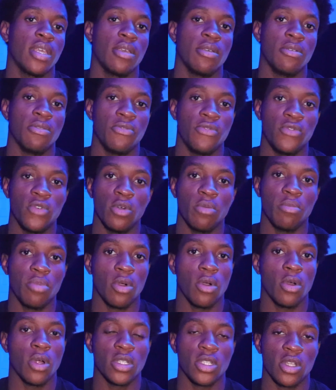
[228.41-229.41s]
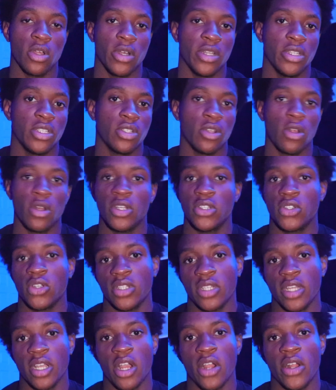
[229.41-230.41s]
Football's already started, so I was
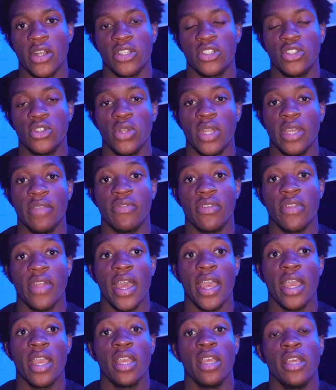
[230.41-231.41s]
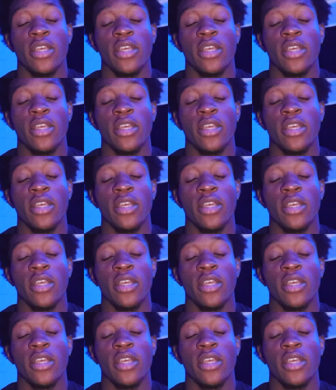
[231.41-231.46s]
like, all right, it's too late for that.